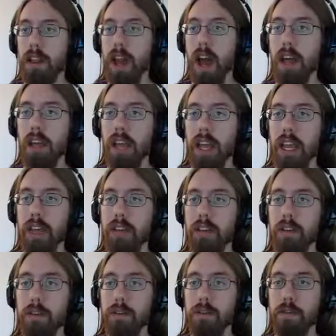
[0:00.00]
Not like
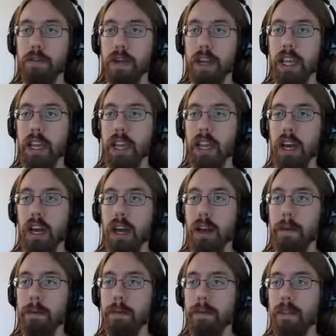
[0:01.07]
freaking
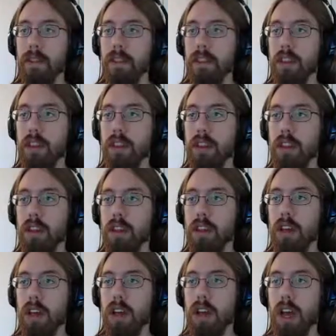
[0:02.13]

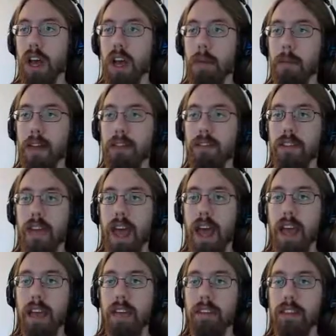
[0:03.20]
I missed
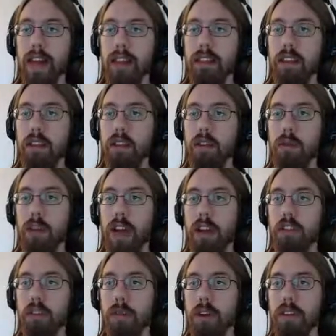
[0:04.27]
that. Is that the dude?
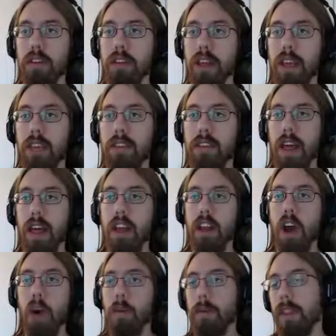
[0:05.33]
I just want to see. Is that
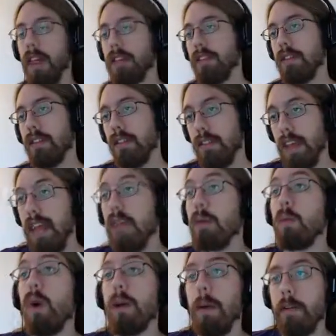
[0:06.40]
no? That's see,
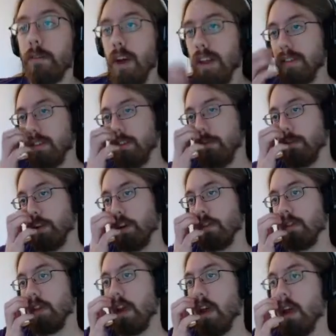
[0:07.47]
one of my friends is in
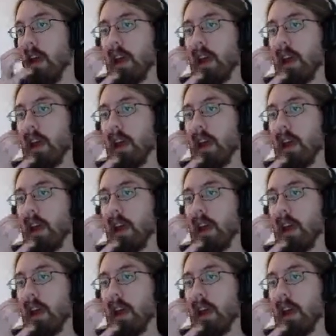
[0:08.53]
first.